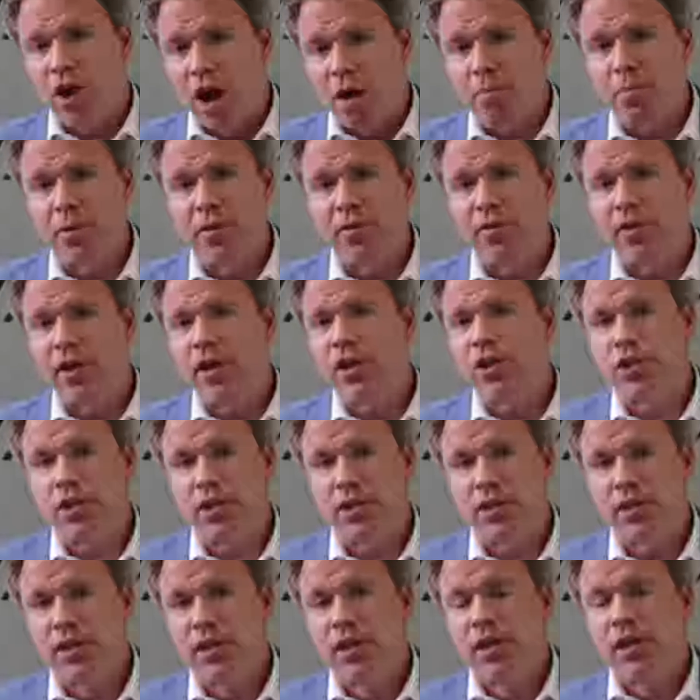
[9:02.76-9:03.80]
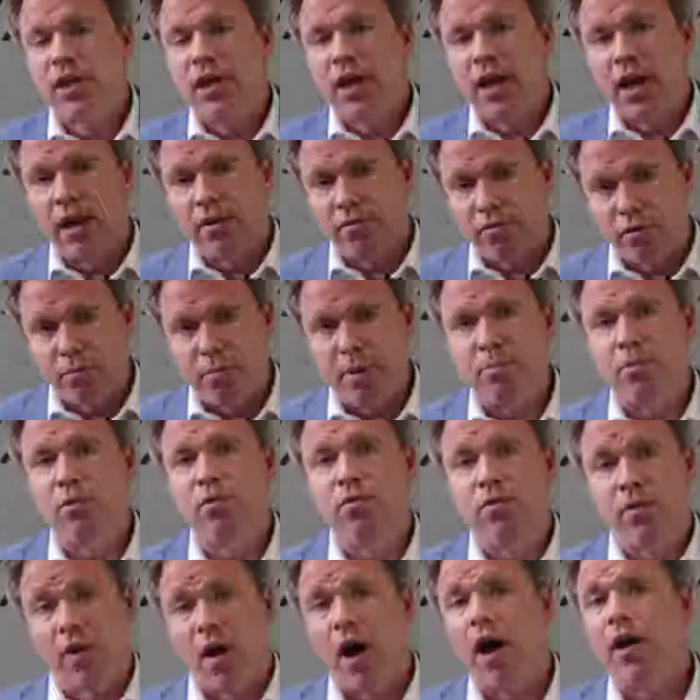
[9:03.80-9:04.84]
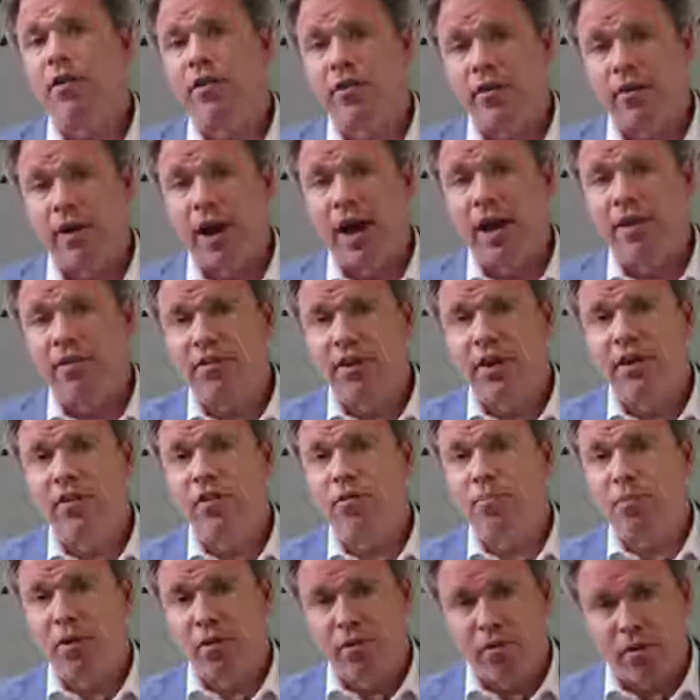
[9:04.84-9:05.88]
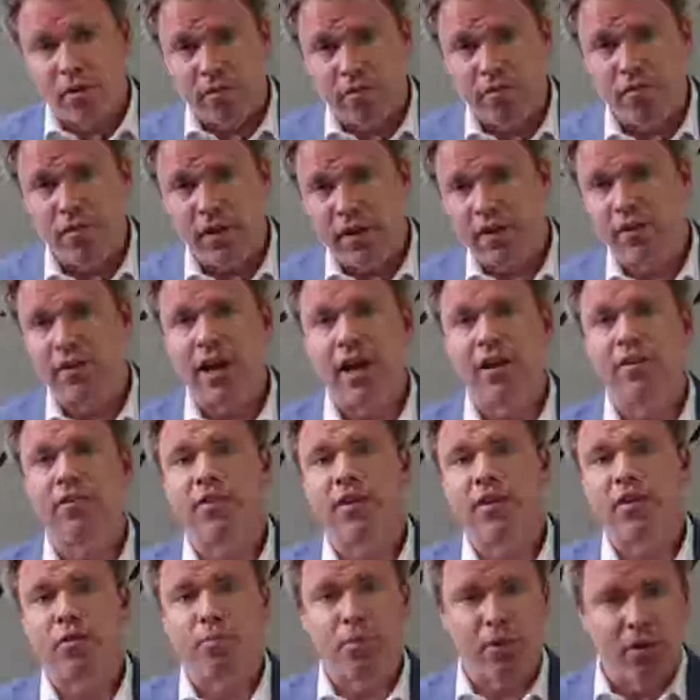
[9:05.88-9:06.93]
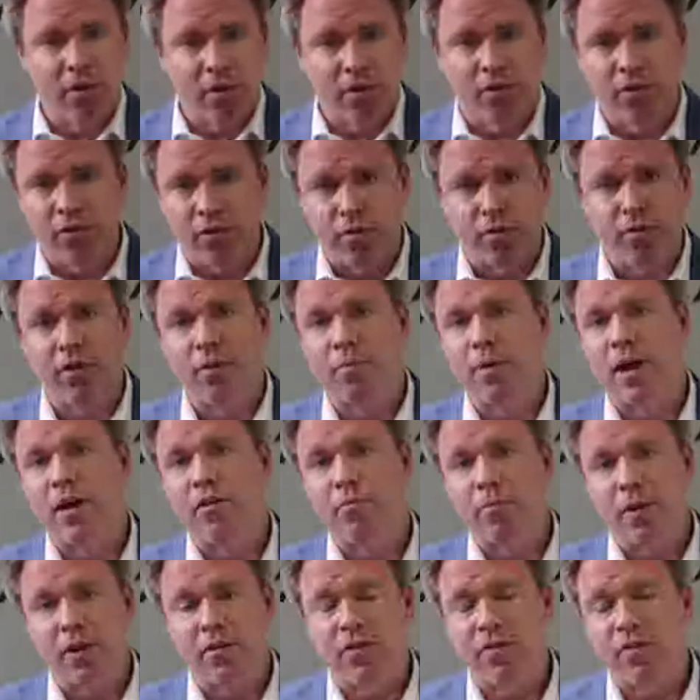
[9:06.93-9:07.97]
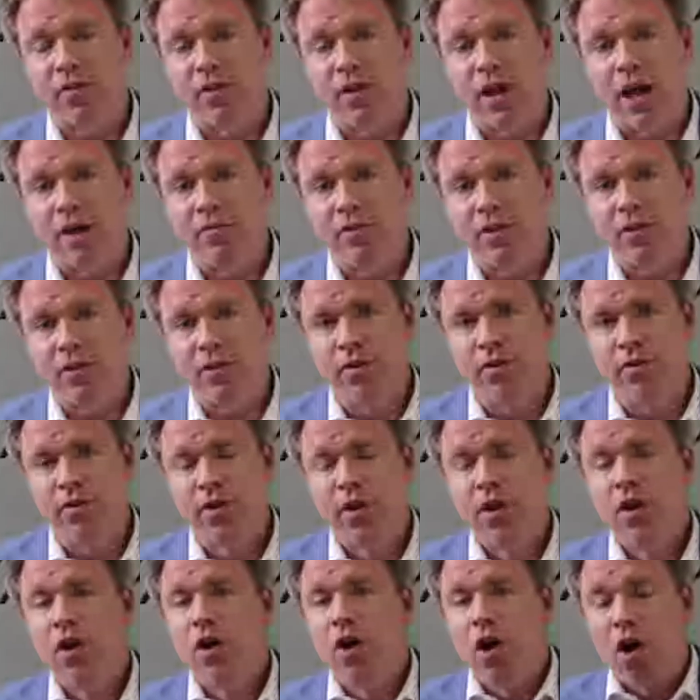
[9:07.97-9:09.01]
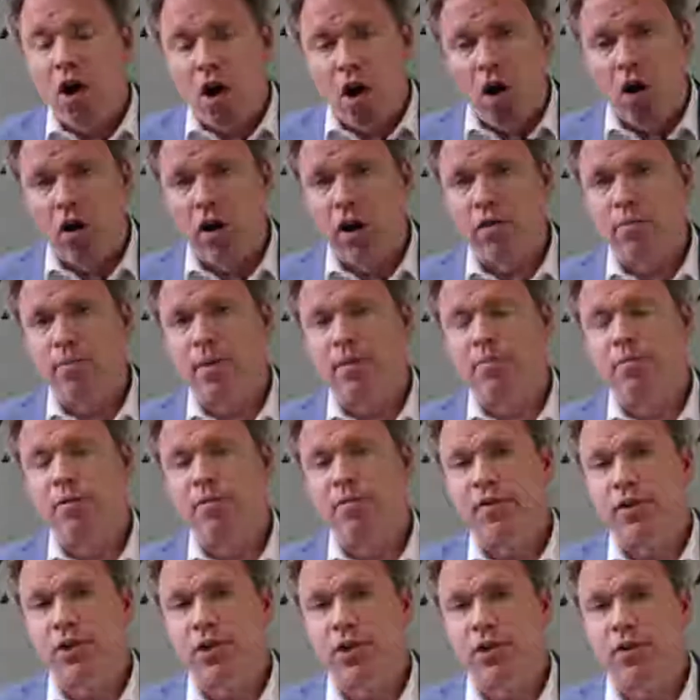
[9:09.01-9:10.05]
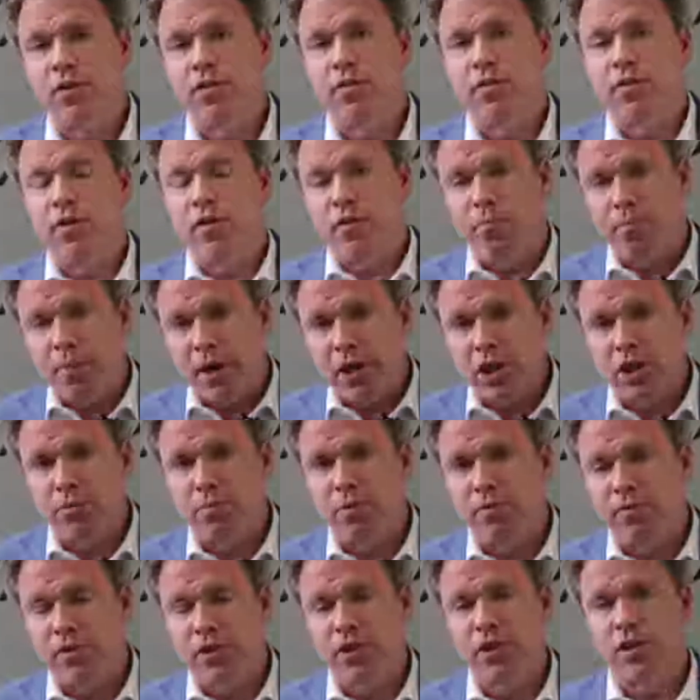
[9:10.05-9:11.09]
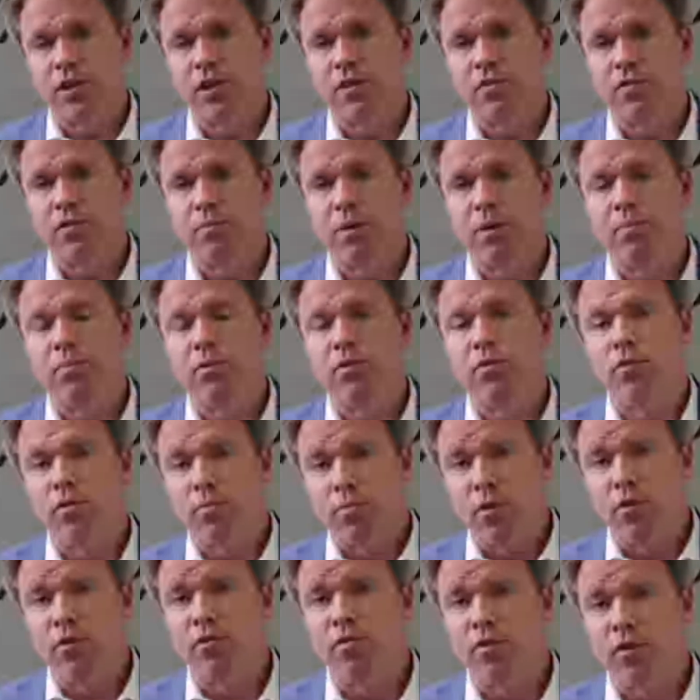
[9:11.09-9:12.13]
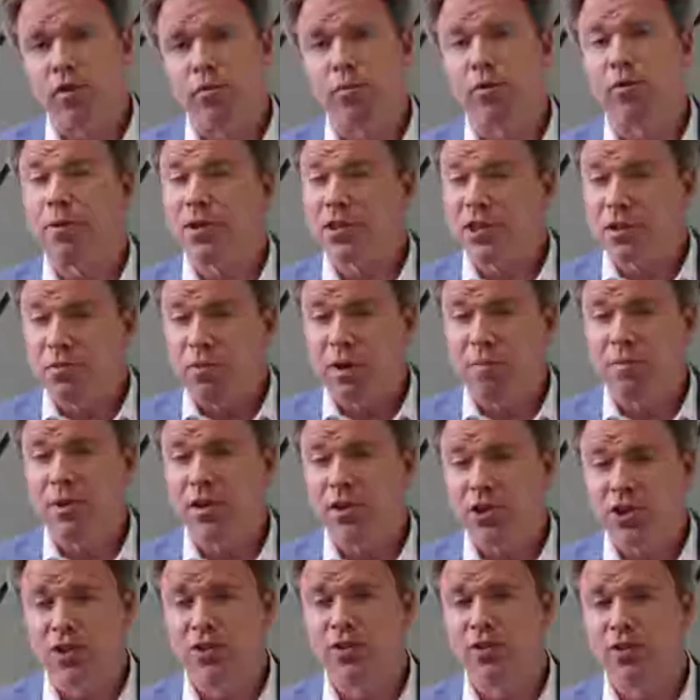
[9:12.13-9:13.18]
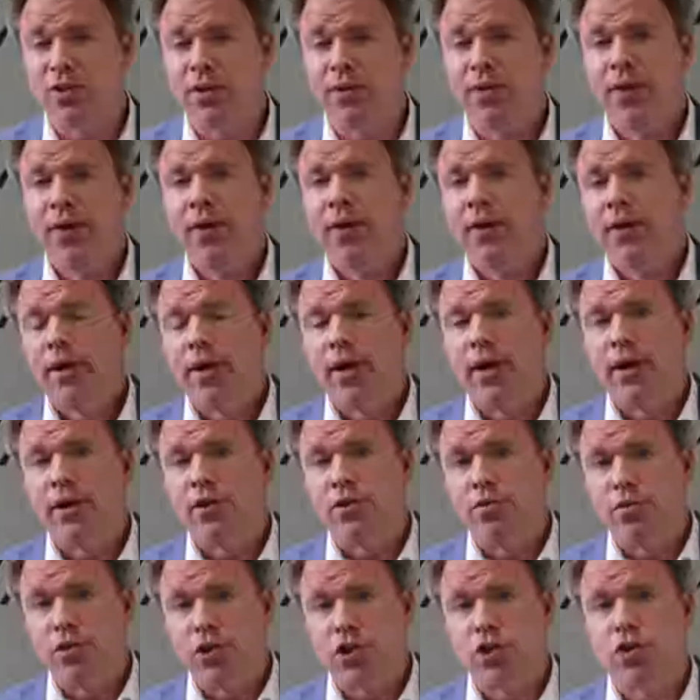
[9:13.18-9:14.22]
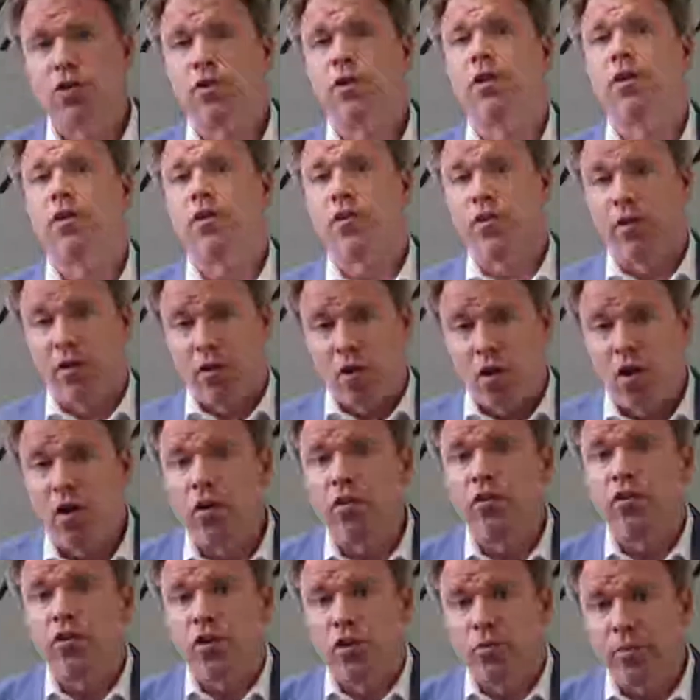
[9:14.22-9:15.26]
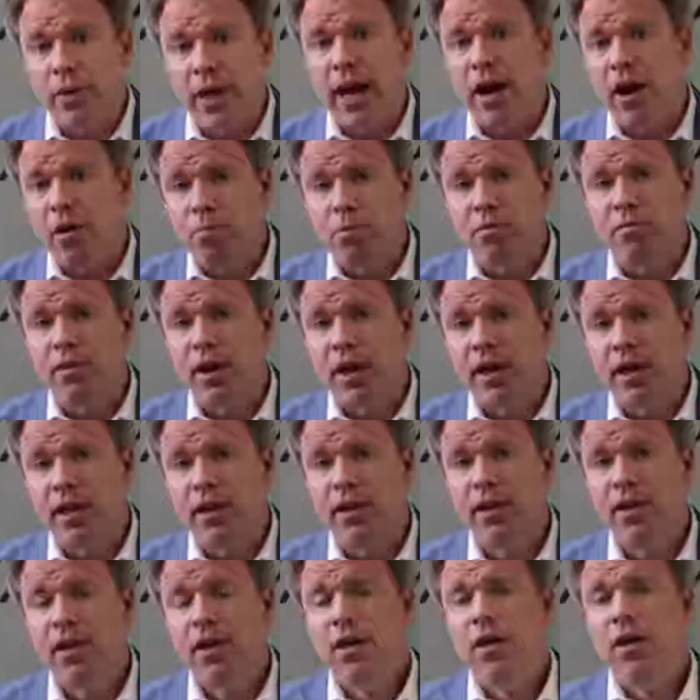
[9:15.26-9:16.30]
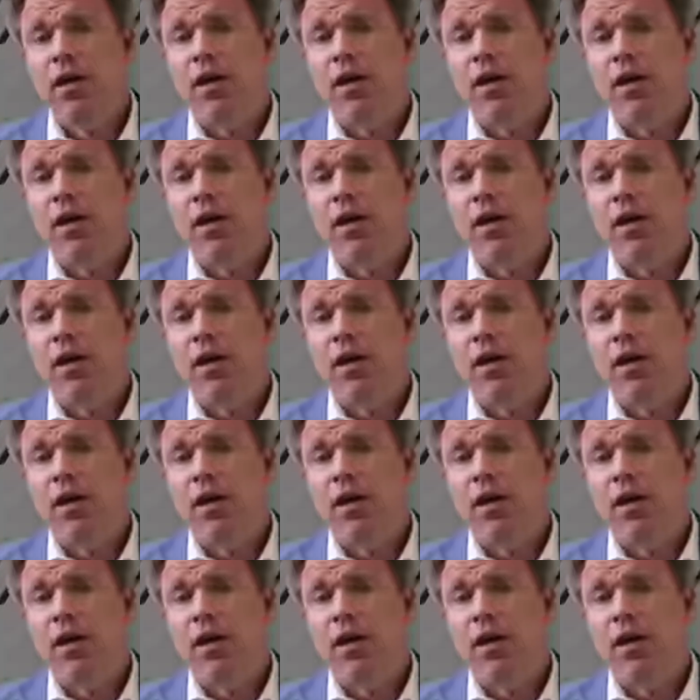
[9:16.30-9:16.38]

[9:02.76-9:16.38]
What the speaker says: compensation for people who've lost their assets, both their fixed assets, but also some aspects of their livelihoods. All of them have provisions, special provisions for people who are most vulnerable, especially women and children, to ensure that there is long-term care provided.